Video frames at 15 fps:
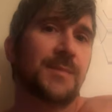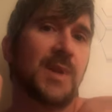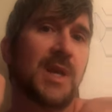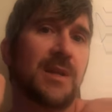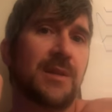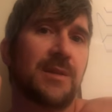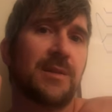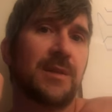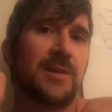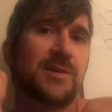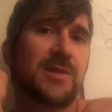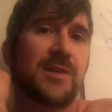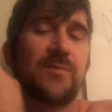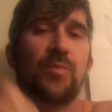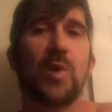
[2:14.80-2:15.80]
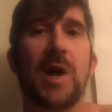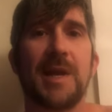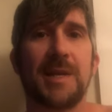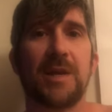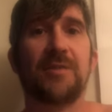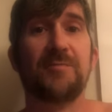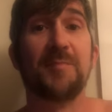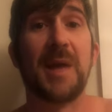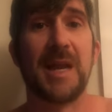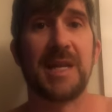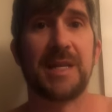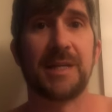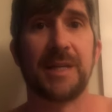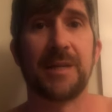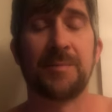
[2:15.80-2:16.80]
And there's one of
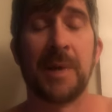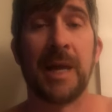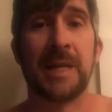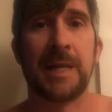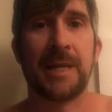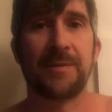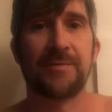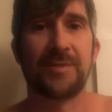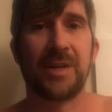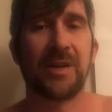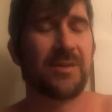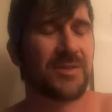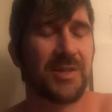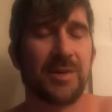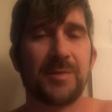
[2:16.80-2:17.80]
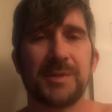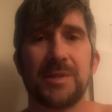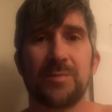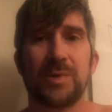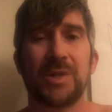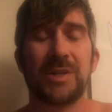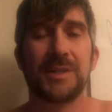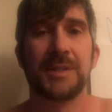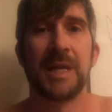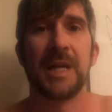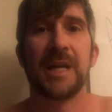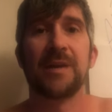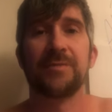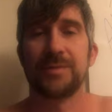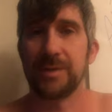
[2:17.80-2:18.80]
many in my life that I'll share with the world
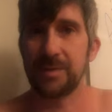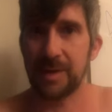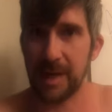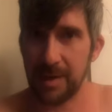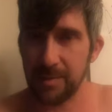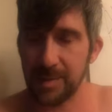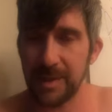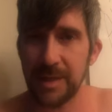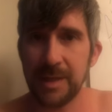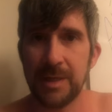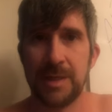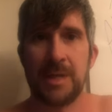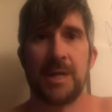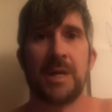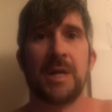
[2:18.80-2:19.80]
if they're okay with it.